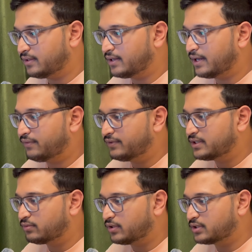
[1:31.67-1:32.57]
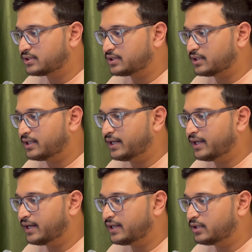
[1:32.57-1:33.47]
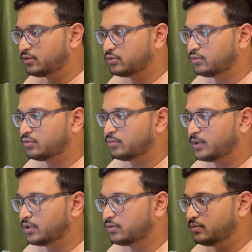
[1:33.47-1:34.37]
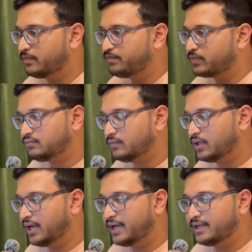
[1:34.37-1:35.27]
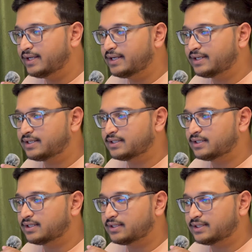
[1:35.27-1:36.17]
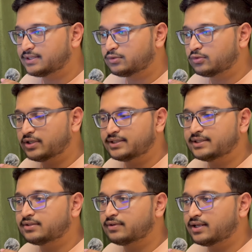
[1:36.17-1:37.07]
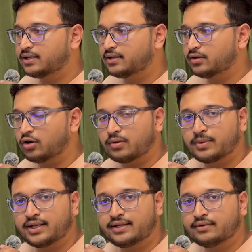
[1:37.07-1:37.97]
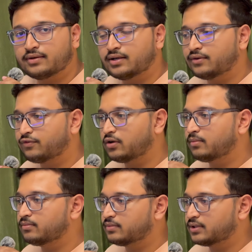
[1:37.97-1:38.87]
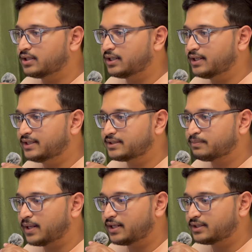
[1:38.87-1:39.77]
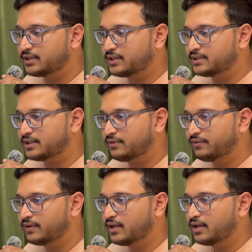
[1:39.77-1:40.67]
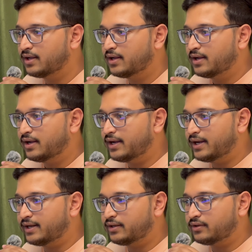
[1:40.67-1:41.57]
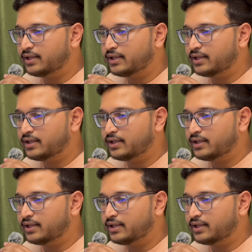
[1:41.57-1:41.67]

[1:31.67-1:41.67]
drive which was dedicated to Ubuntu, and delete this 226 one normally from the disk partition itself. And